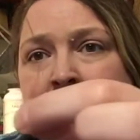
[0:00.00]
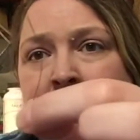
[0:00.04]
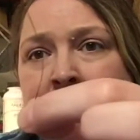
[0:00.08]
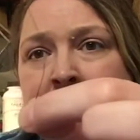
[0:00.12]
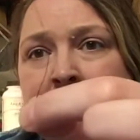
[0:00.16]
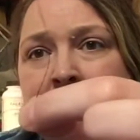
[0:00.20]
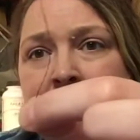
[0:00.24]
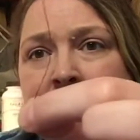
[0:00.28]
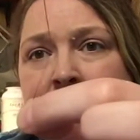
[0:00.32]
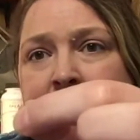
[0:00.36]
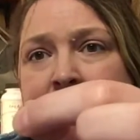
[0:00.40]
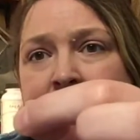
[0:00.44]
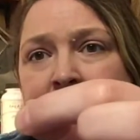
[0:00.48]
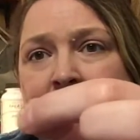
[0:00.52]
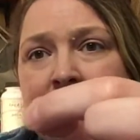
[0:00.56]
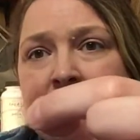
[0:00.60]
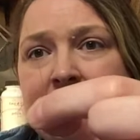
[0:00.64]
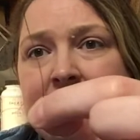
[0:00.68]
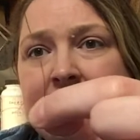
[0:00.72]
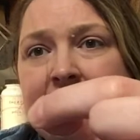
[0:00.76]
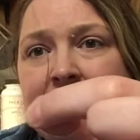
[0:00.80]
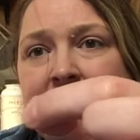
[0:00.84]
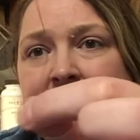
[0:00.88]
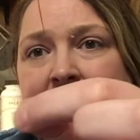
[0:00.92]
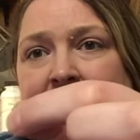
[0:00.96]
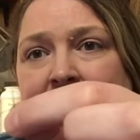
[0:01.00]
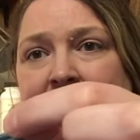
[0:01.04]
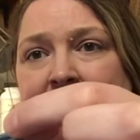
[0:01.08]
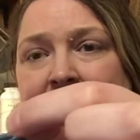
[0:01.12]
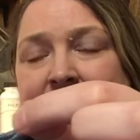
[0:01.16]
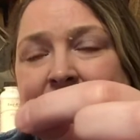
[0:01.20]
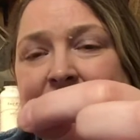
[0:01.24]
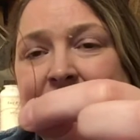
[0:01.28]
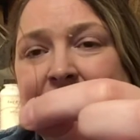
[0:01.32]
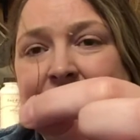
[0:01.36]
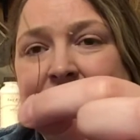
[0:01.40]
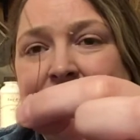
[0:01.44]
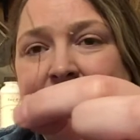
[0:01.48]
you're not going to
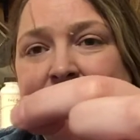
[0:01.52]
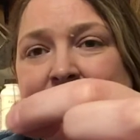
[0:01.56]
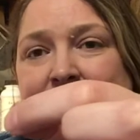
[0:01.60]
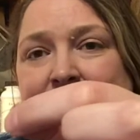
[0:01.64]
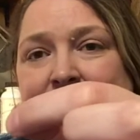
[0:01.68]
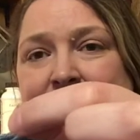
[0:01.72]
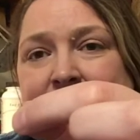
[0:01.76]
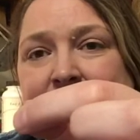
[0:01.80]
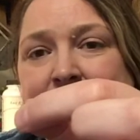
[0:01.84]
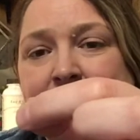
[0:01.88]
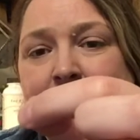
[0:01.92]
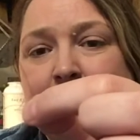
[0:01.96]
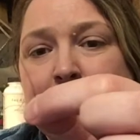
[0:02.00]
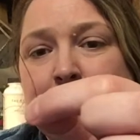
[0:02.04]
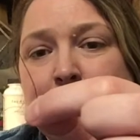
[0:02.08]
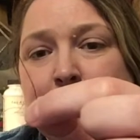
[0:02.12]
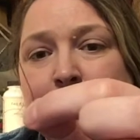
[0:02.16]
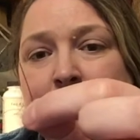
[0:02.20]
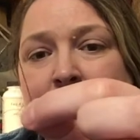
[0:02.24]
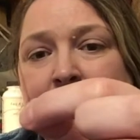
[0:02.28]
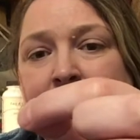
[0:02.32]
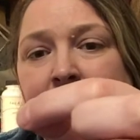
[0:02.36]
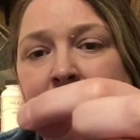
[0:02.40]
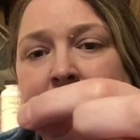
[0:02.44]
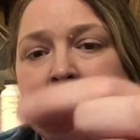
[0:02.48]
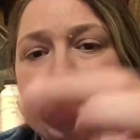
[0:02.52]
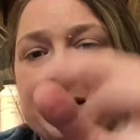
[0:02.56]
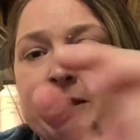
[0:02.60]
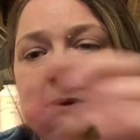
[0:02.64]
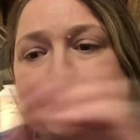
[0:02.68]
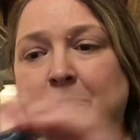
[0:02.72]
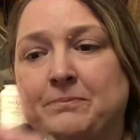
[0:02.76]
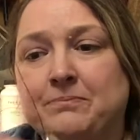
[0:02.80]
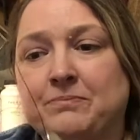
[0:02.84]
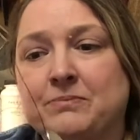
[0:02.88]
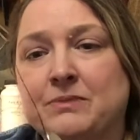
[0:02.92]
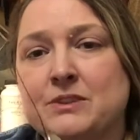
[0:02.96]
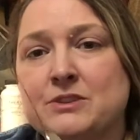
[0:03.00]
have a very good time cutting.
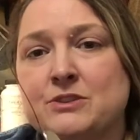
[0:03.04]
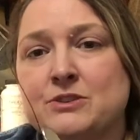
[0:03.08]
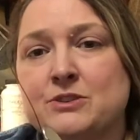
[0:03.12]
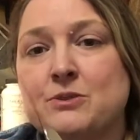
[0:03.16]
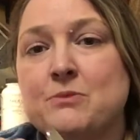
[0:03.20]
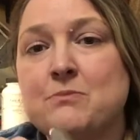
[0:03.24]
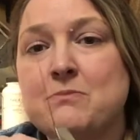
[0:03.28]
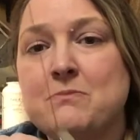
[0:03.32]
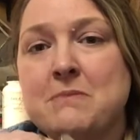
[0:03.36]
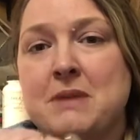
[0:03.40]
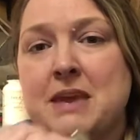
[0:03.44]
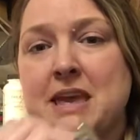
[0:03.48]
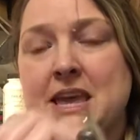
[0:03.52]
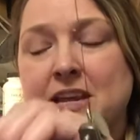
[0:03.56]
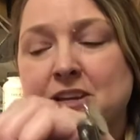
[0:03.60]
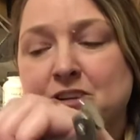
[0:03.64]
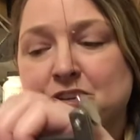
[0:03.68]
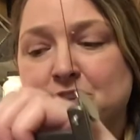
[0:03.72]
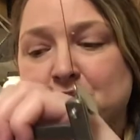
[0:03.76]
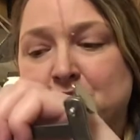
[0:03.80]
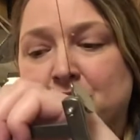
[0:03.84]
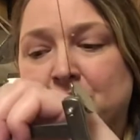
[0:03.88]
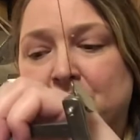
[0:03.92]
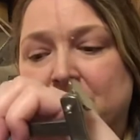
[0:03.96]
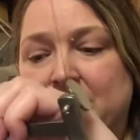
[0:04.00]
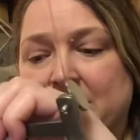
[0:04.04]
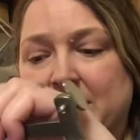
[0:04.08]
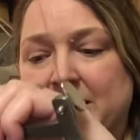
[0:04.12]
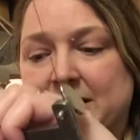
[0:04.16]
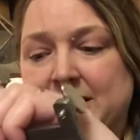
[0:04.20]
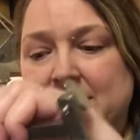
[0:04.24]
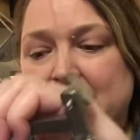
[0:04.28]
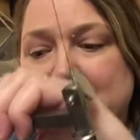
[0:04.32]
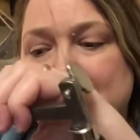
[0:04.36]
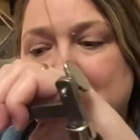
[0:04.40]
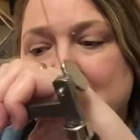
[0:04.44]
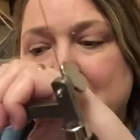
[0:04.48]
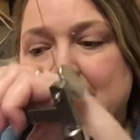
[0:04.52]
So make sure that
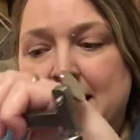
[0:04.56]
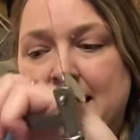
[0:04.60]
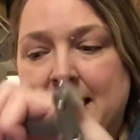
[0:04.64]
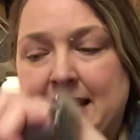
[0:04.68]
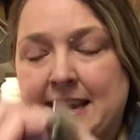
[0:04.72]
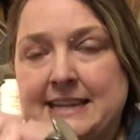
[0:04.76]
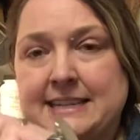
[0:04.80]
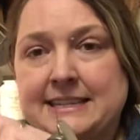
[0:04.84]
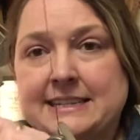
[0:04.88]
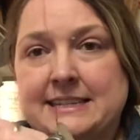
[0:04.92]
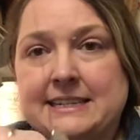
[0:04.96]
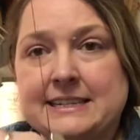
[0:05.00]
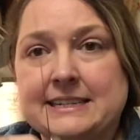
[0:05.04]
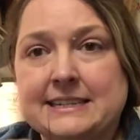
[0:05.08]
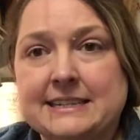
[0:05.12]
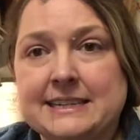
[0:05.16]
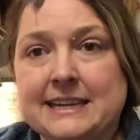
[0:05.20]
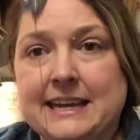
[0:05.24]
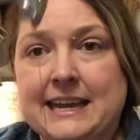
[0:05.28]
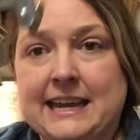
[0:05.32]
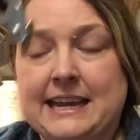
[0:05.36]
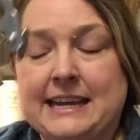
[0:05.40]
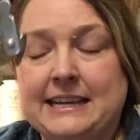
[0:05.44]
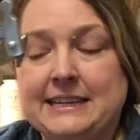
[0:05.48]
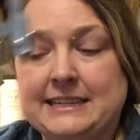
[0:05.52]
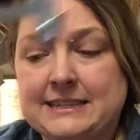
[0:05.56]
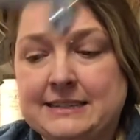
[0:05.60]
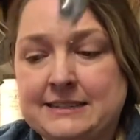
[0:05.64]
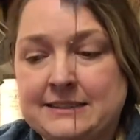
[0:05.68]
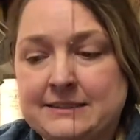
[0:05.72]
it's nice and tight.